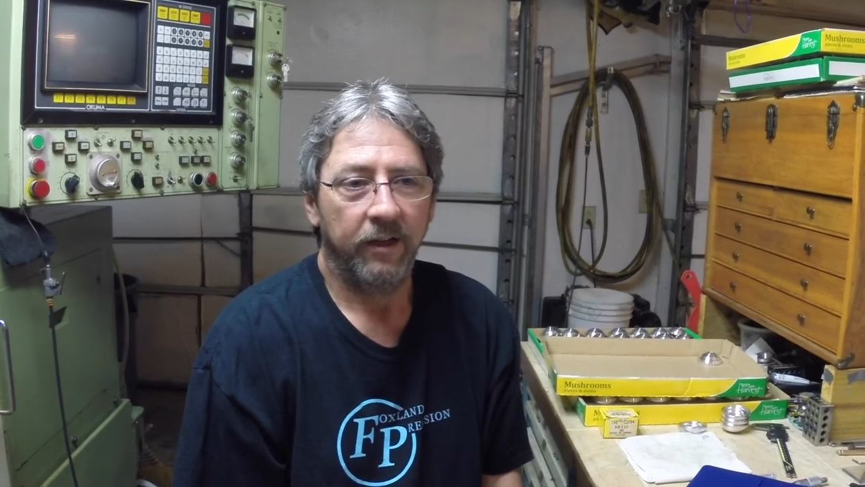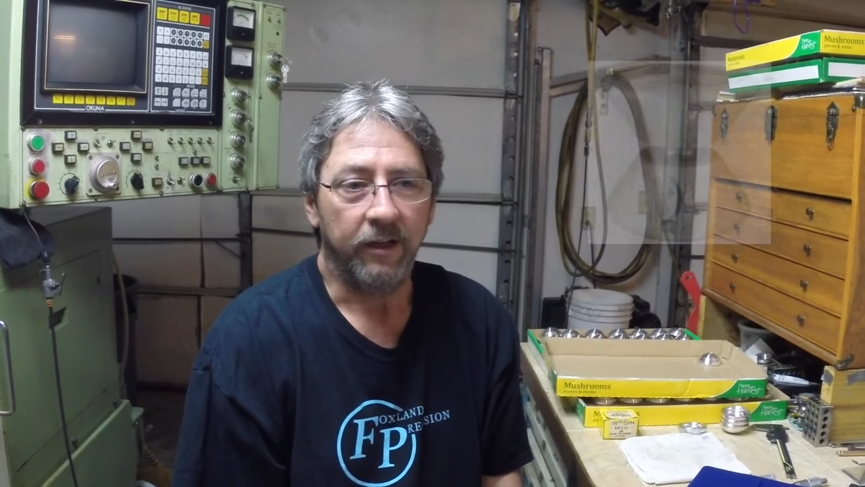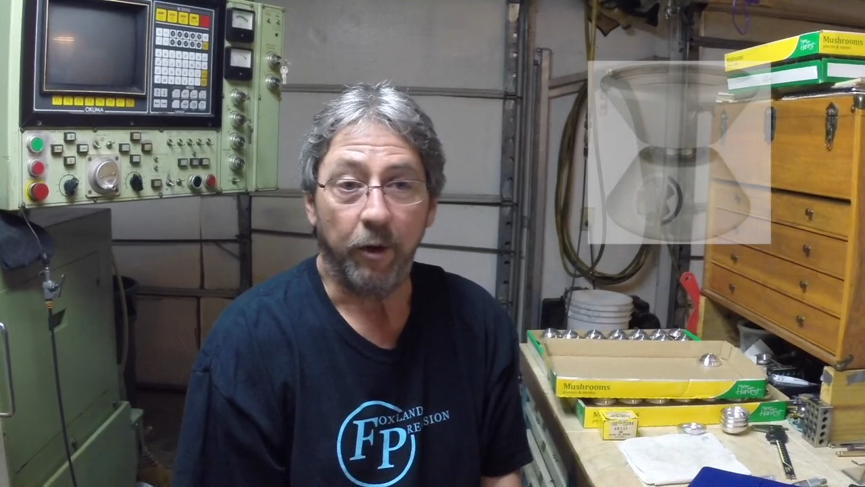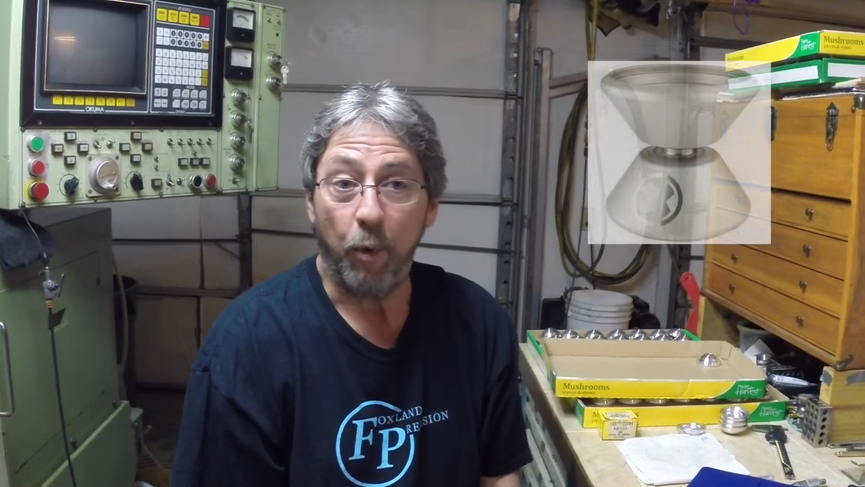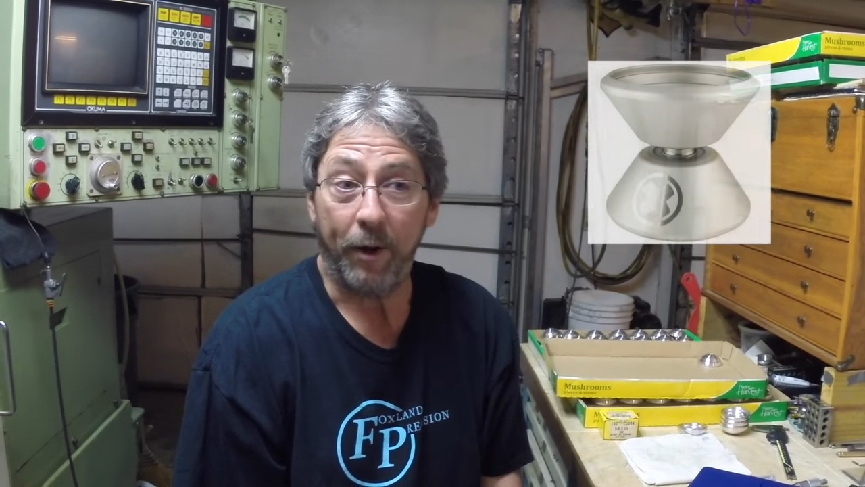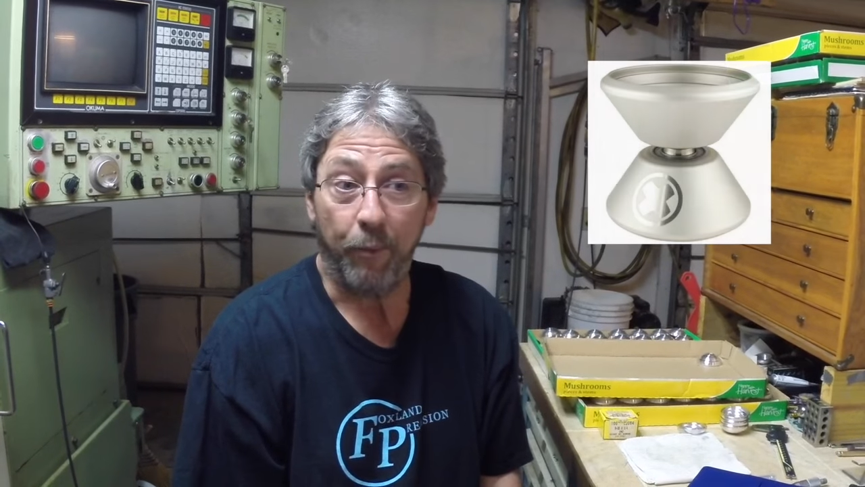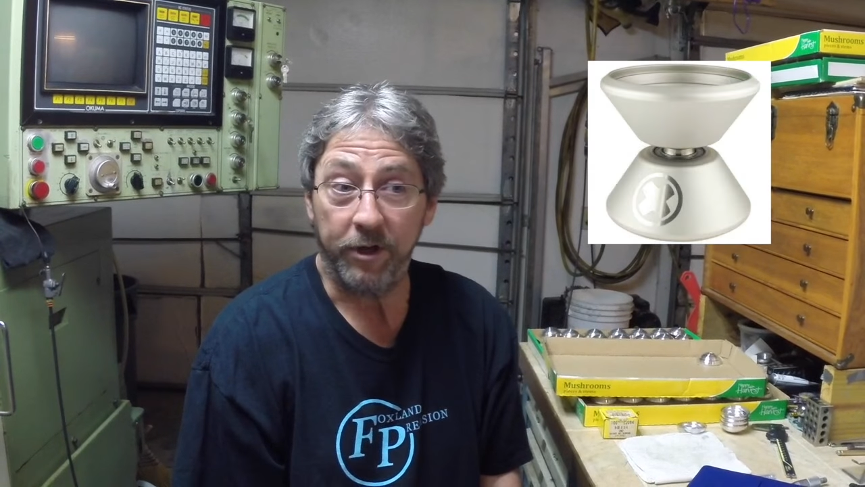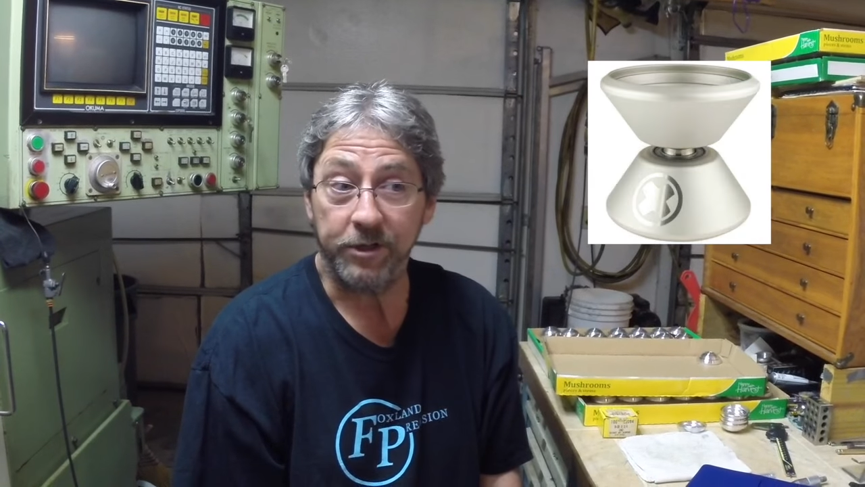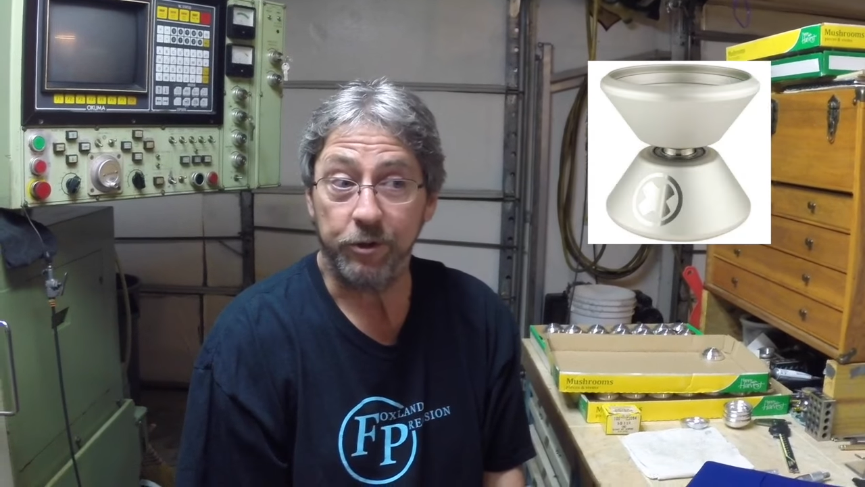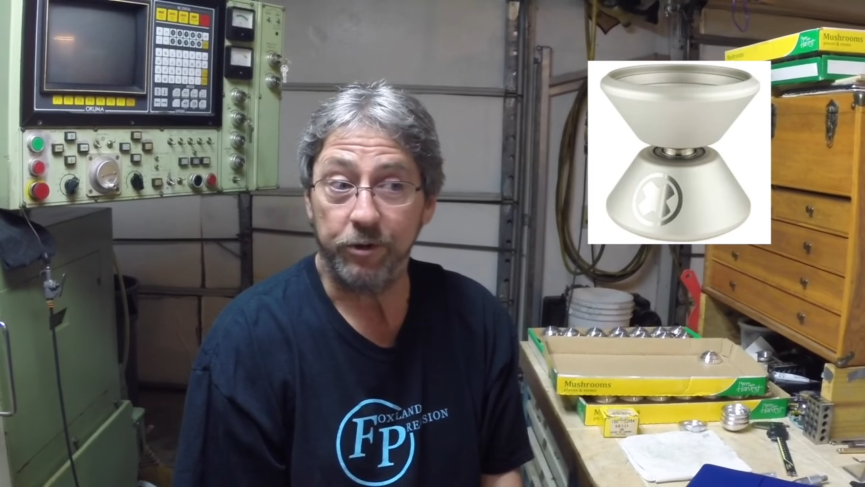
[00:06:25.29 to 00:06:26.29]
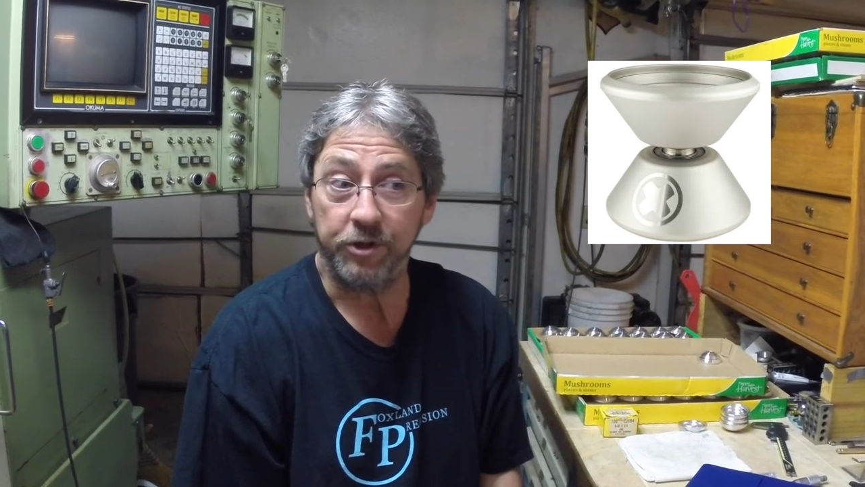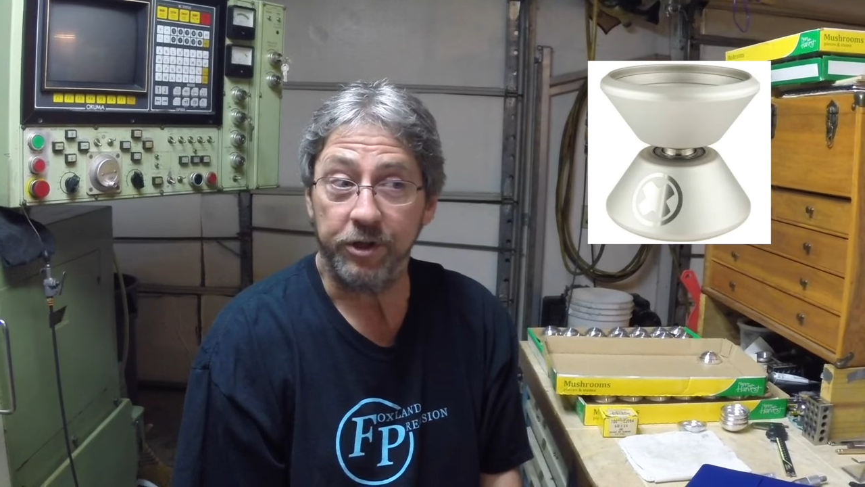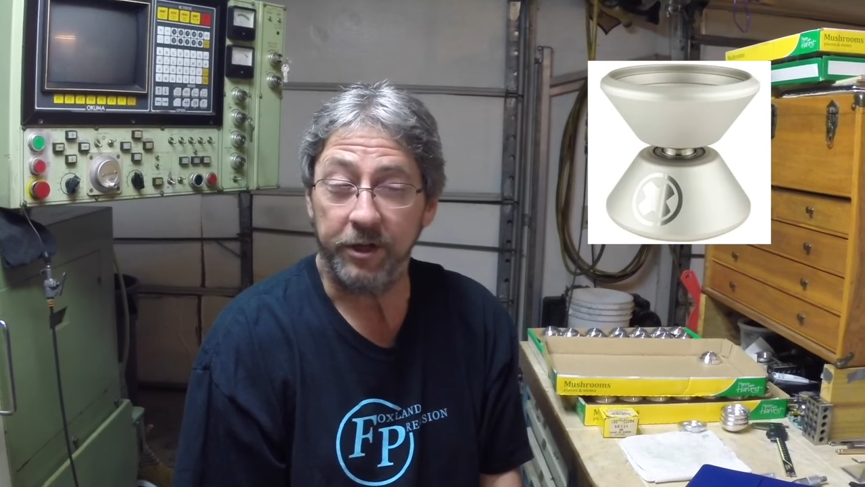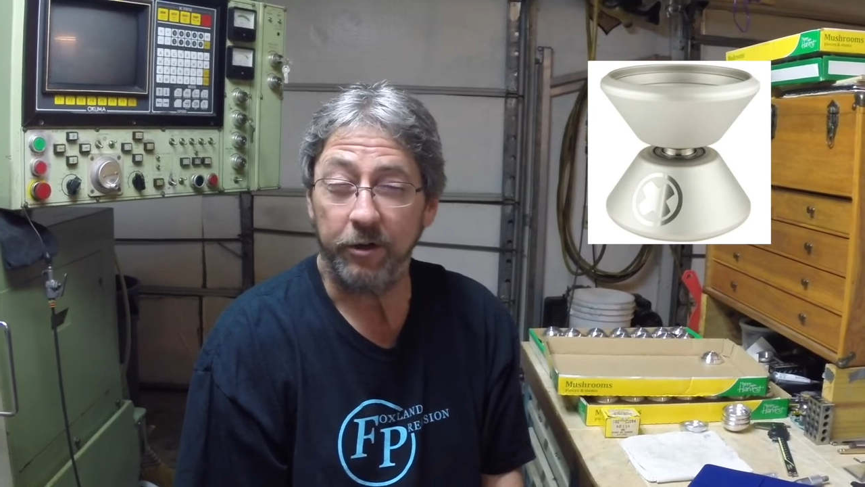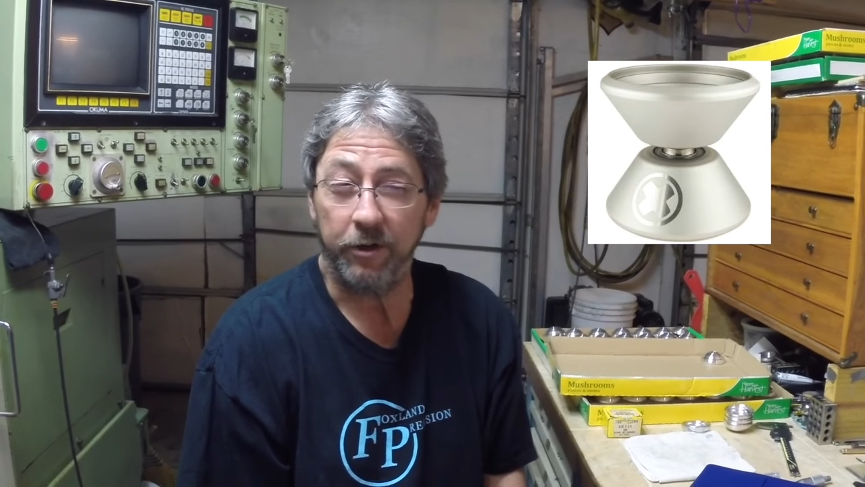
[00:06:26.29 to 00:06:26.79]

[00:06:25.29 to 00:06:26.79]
The Wet Whistle is still